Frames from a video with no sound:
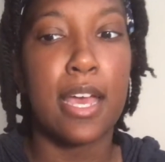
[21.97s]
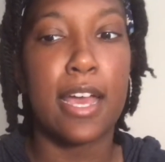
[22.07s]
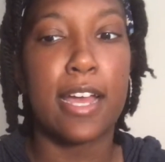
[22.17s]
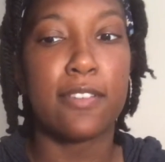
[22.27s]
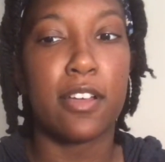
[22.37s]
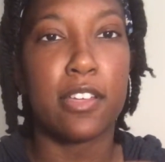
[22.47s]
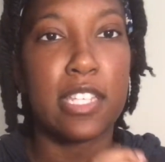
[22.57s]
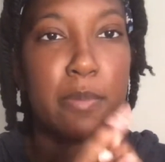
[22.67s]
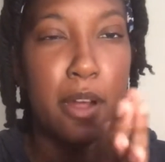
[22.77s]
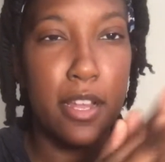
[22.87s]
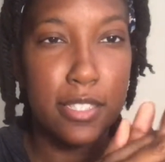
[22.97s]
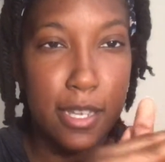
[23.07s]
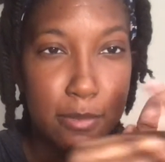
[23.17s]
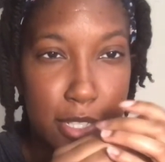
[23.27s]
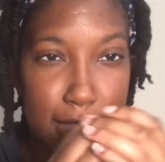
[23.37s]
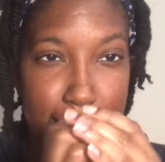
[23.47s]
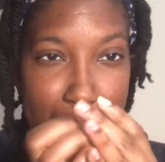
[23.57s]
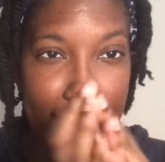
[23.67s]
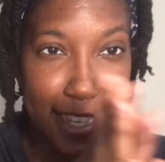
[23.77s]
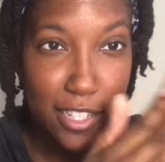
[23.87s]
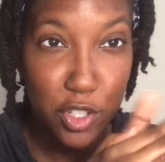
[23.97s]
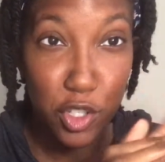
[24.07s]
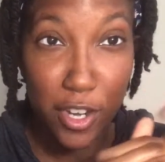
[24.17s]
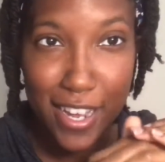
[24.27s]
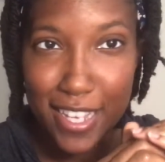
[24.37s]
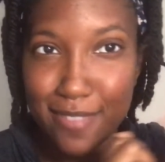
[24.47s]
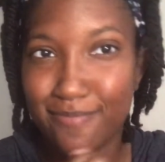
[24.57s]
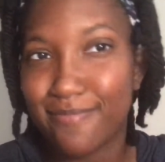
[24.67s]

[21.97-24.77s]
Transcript: I have all these products I'm just dying to try.